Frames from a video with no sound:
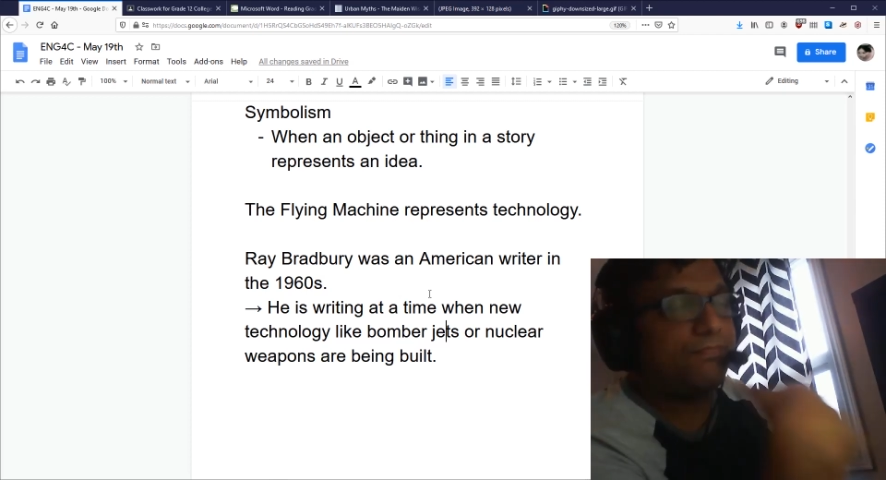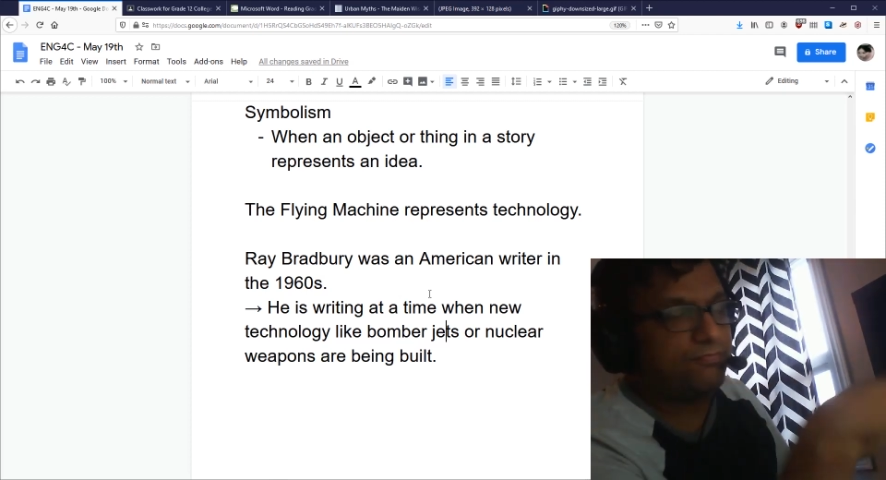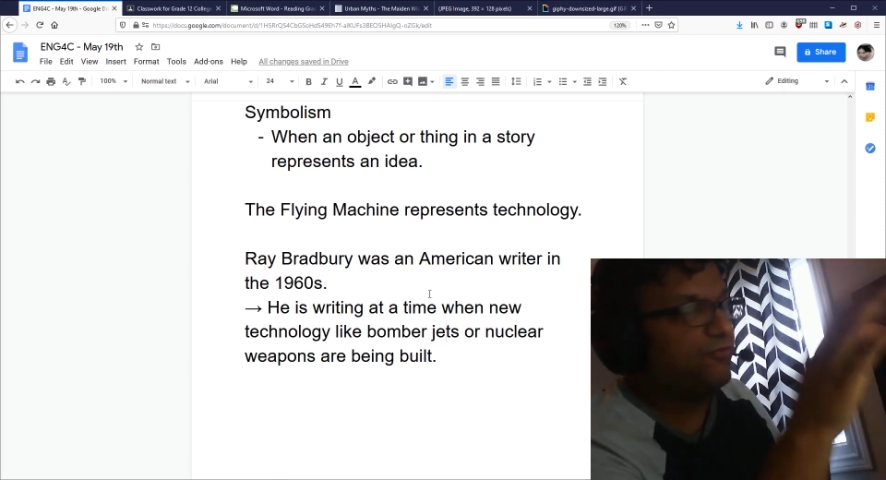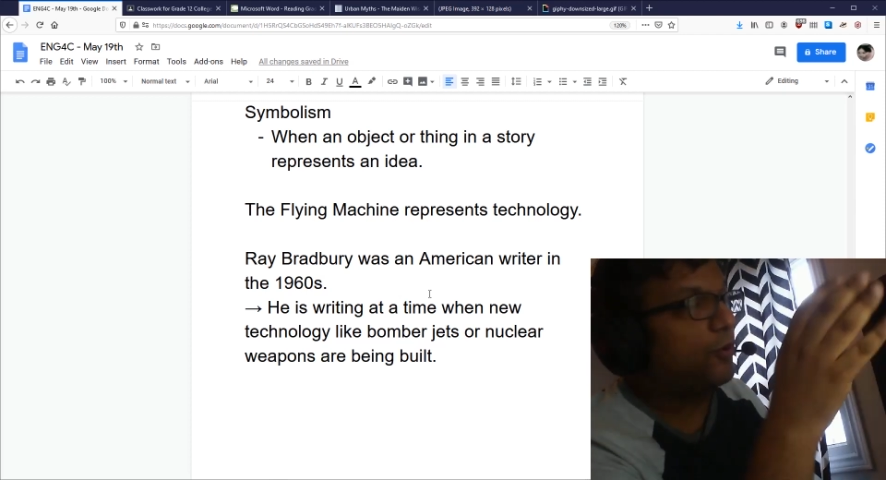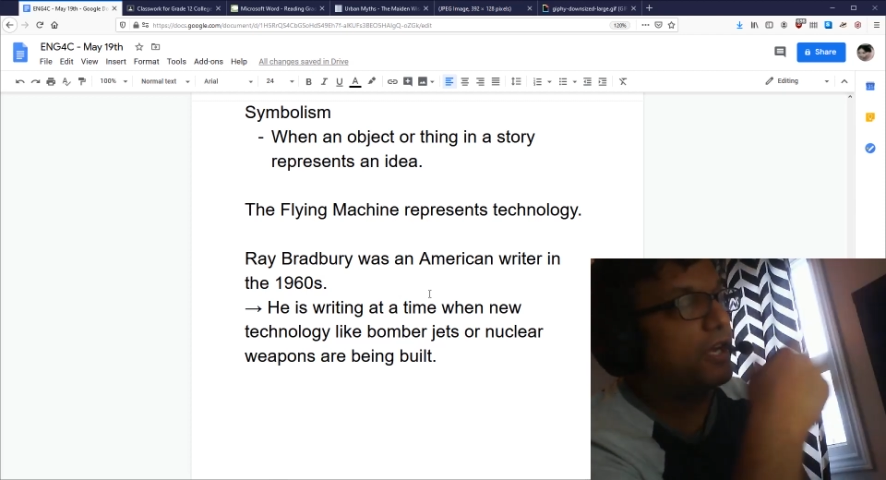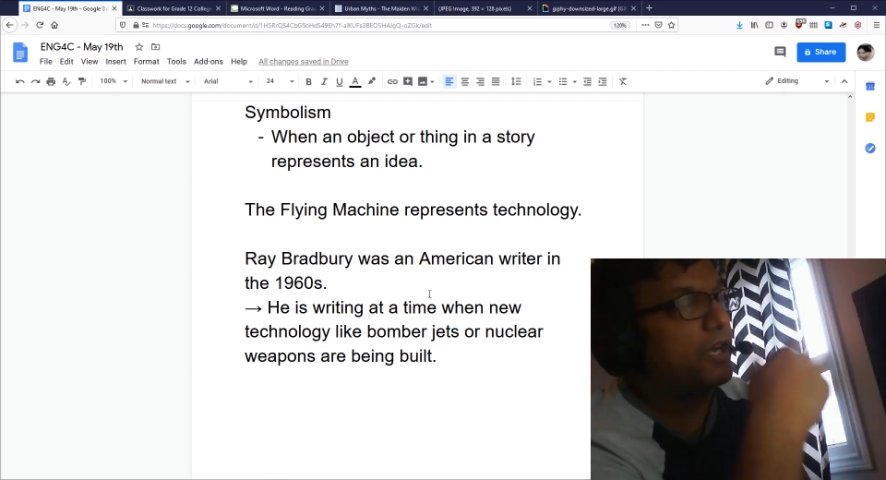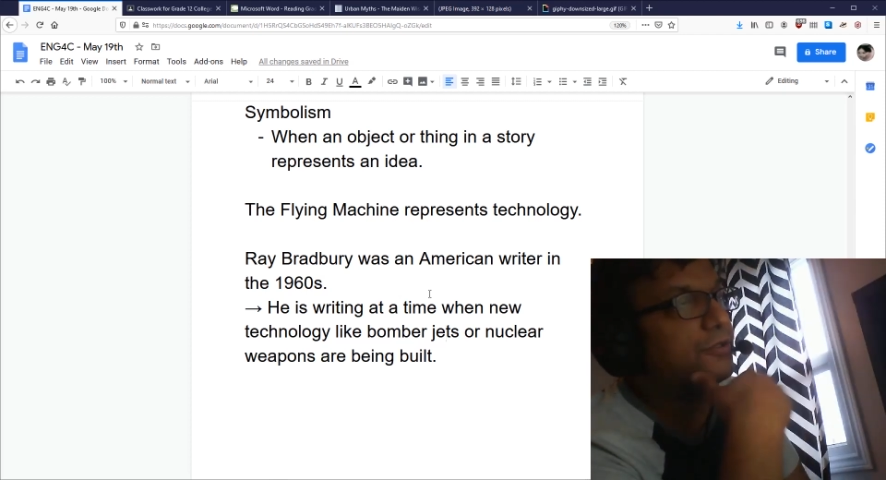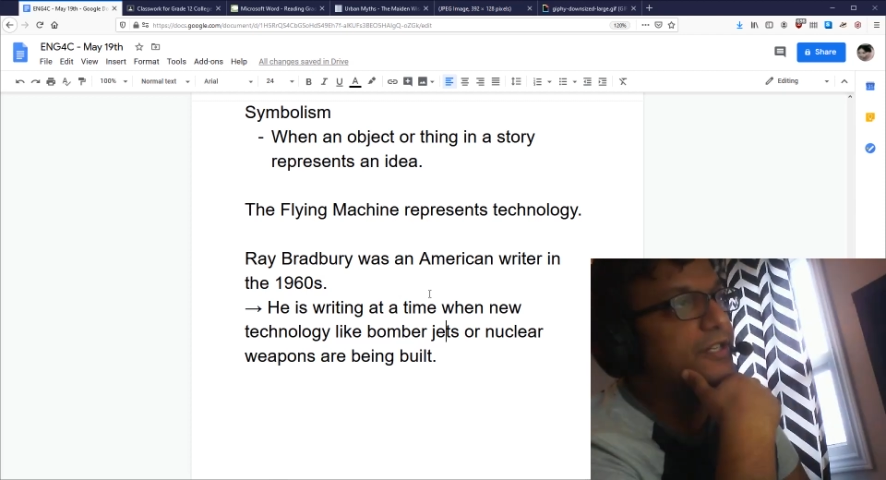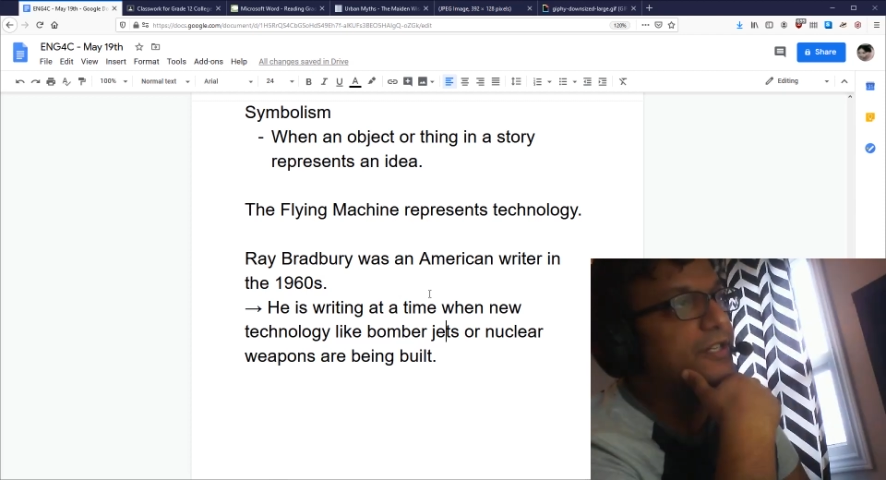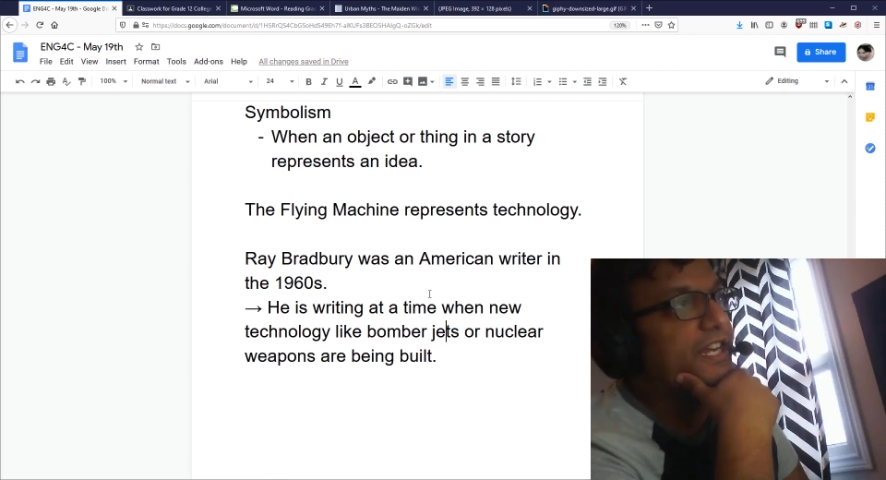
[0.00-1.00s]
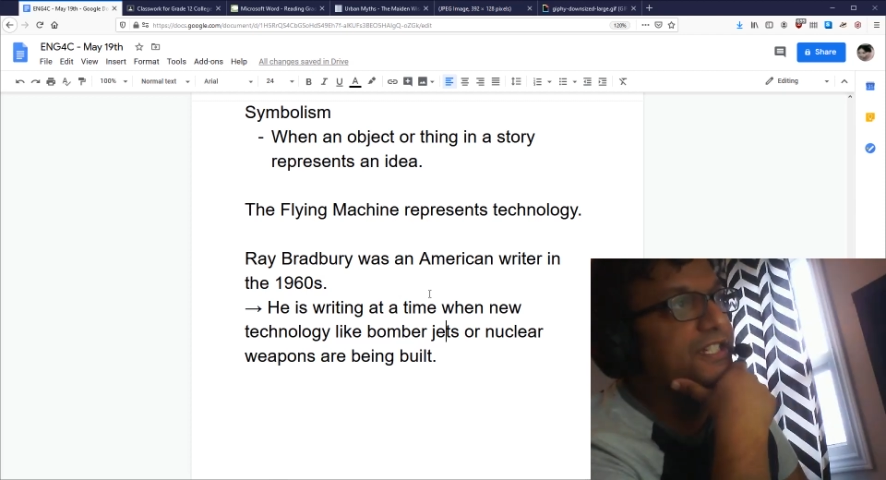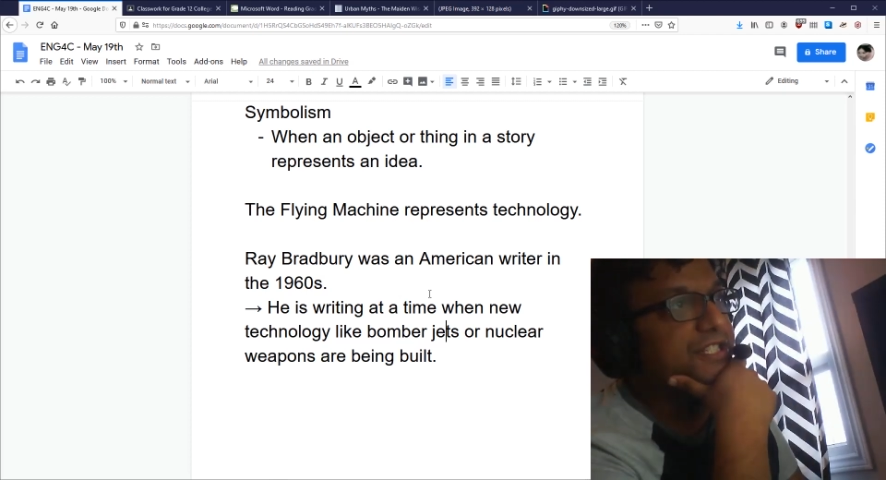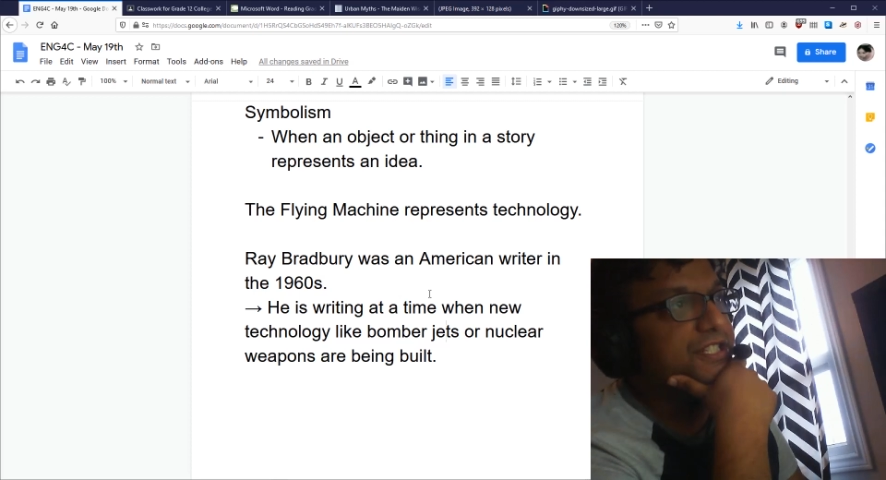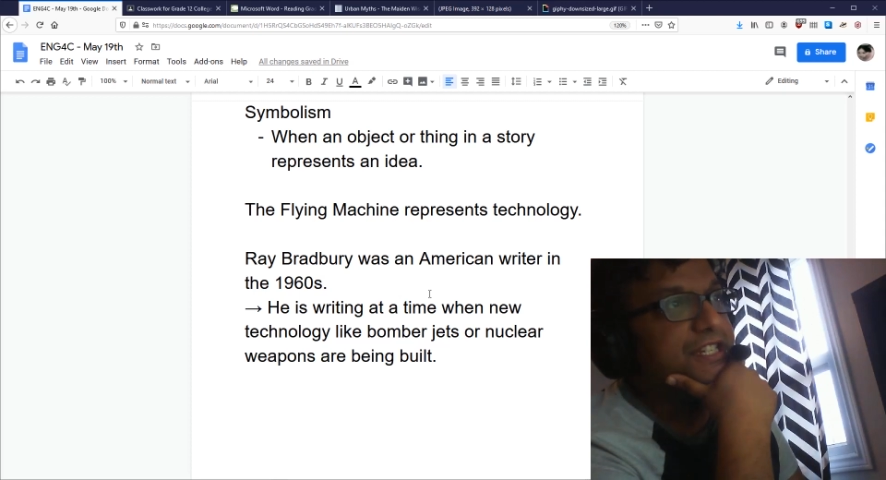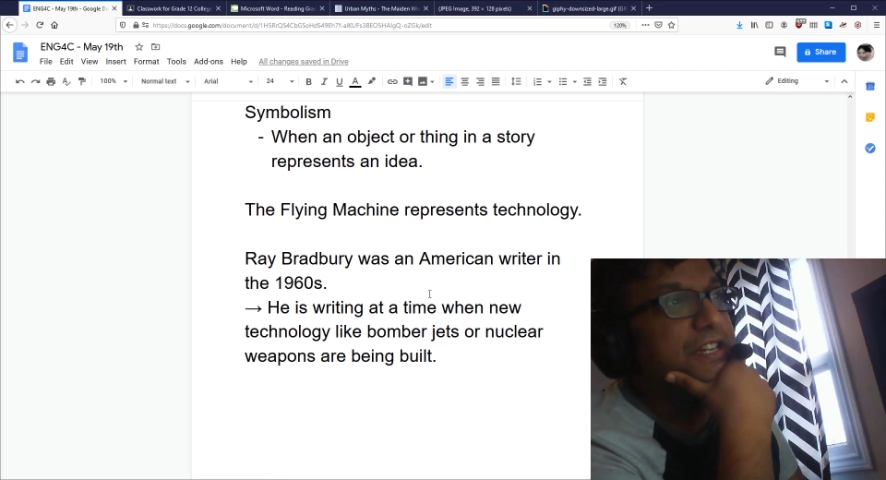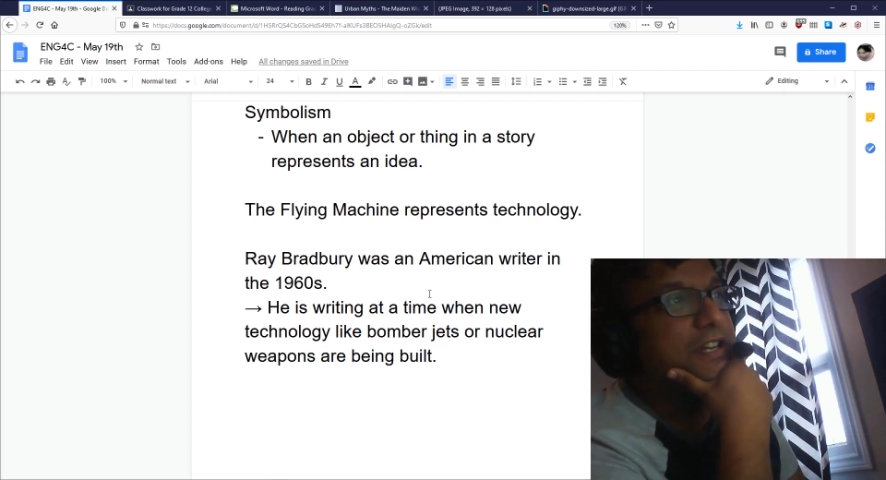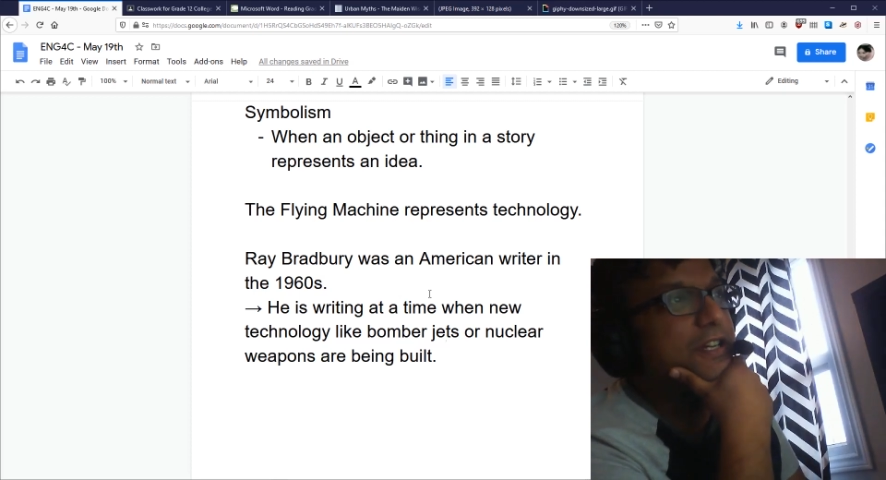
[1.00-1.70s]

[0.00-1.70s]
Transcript: 400 AD,